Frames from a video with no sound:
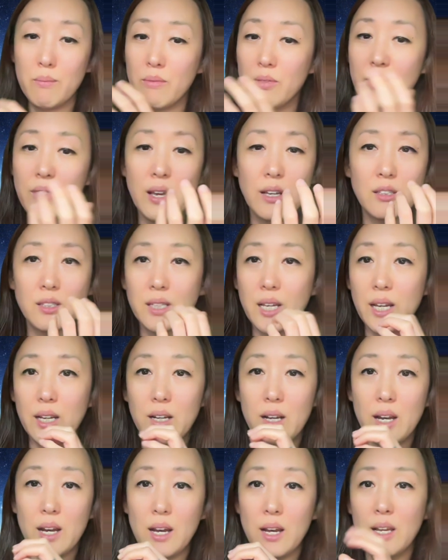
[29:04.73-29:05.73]
things like
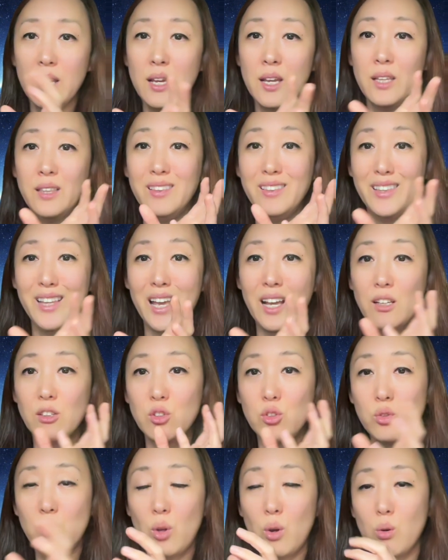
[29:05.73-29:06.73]

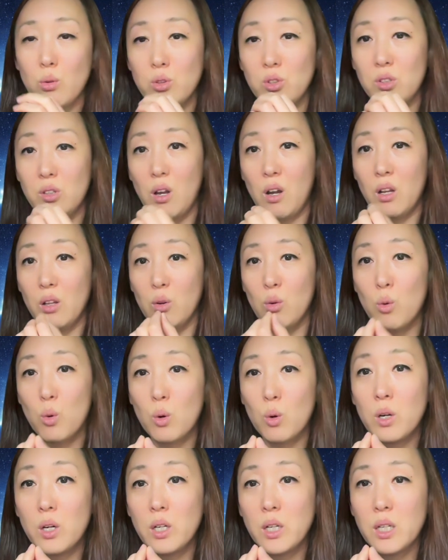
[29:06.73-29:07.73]

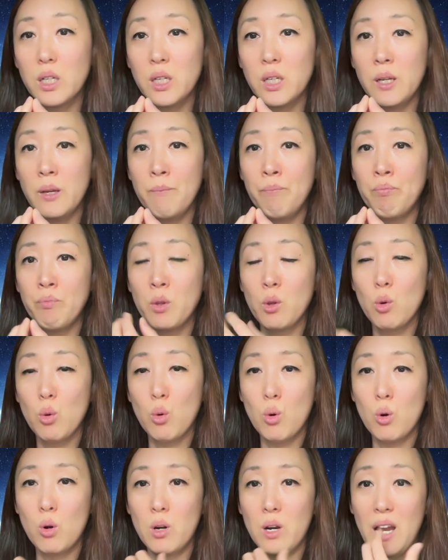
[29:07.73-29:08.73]
nextdose.org
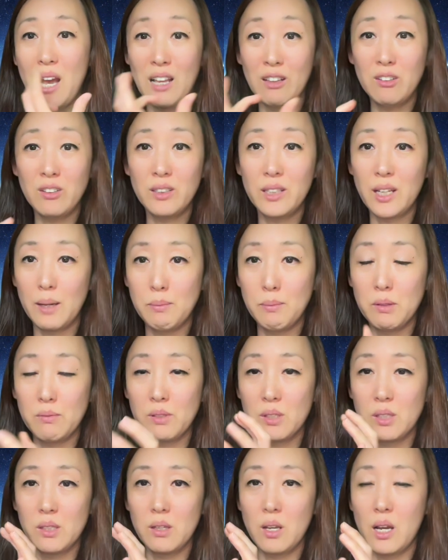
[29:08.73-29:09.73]
or other types of
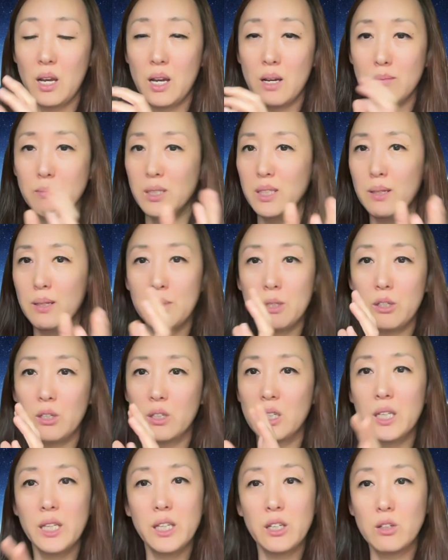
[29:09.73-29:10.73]
similar
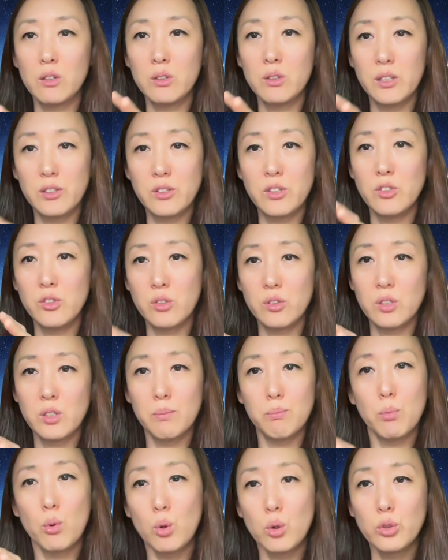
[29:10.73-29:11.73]
clinical decision
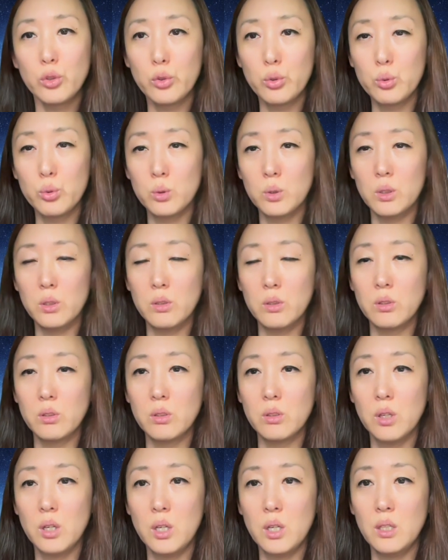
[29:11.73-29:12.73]
support tools
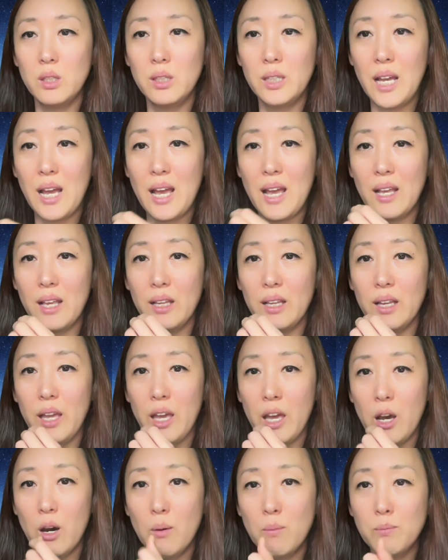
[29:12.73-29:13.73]
that
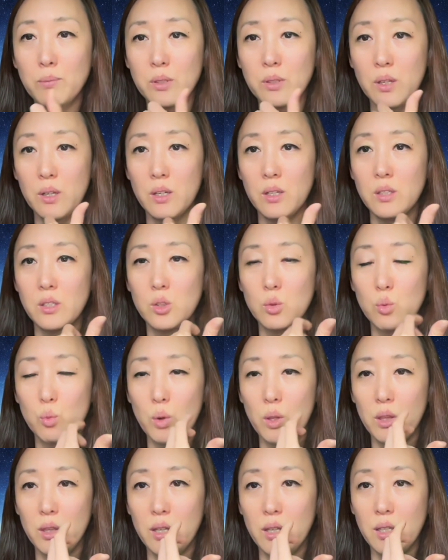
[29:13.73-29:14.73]
helps us
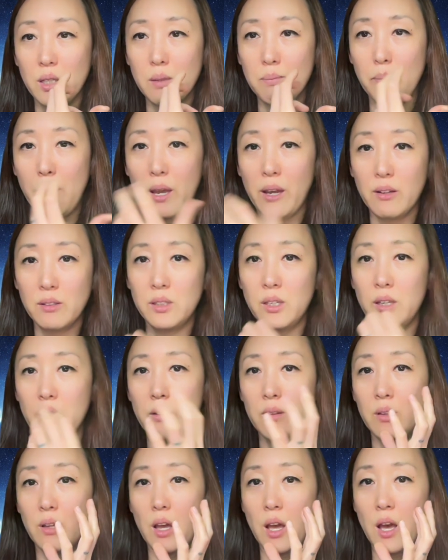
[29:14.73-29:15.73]
with this Bayesian